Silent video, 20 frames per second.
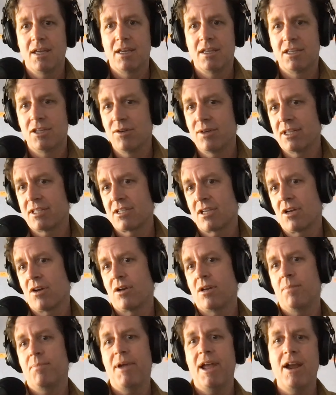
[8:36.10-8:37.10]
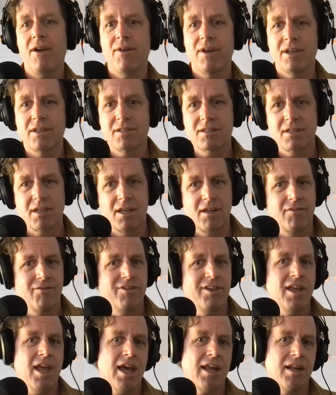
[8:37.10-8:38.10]
you get to go to Paris and
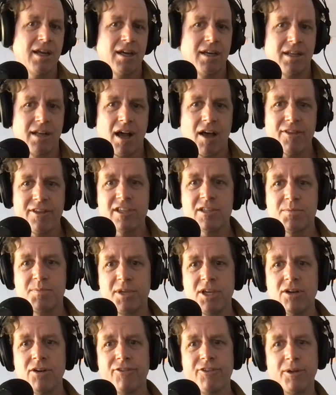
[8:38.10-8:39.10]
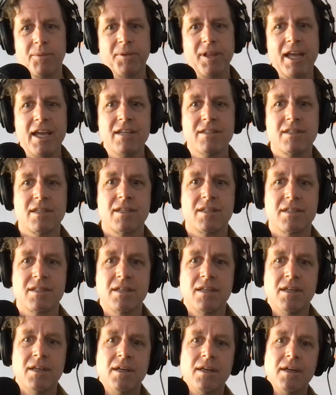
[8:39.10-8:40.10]
Vienna and all these beautiful places
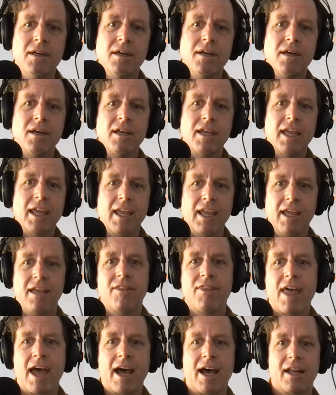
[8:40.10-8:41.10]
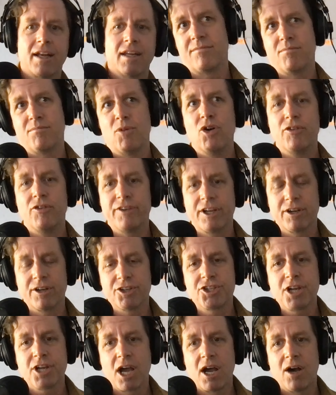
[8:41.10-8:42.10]
in that movie or
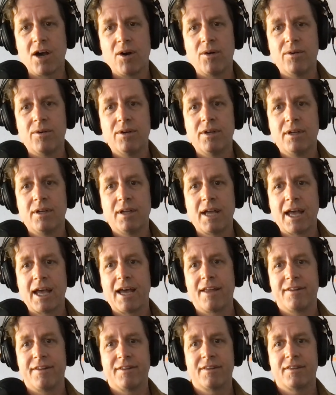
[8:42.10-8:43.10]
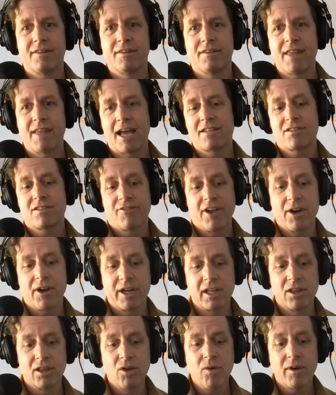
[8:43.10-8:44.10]
show. And that's very
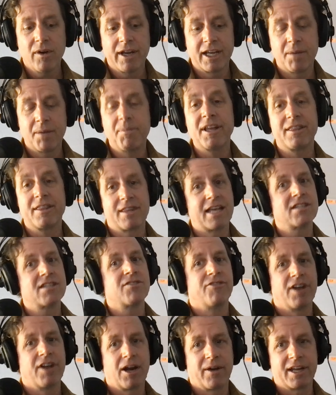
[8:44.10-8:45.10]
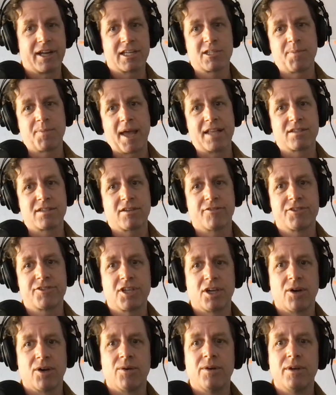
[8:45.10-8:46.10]
alluring, but that's very expensive
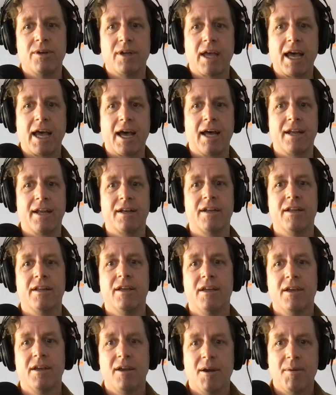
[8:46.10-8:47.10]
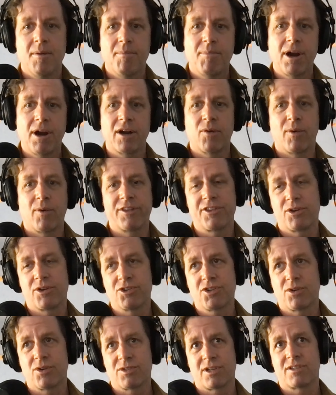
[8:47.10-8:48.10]
too. And part of what those
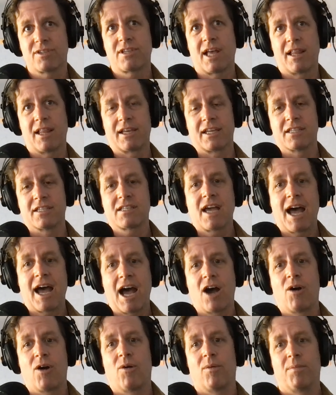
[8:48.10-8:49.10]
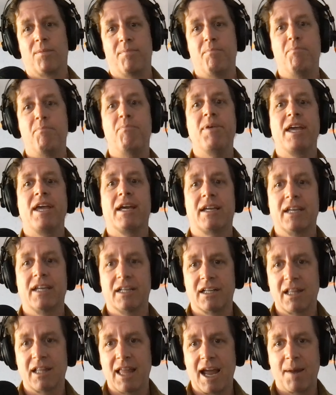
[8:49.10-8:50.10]
shows are selling is how big
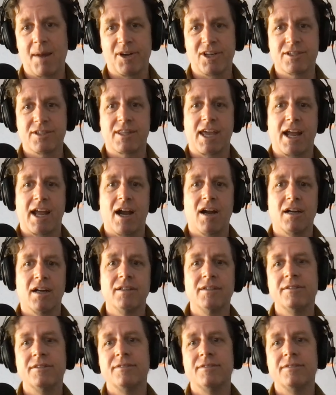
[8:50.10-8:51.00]
and glamorous they are.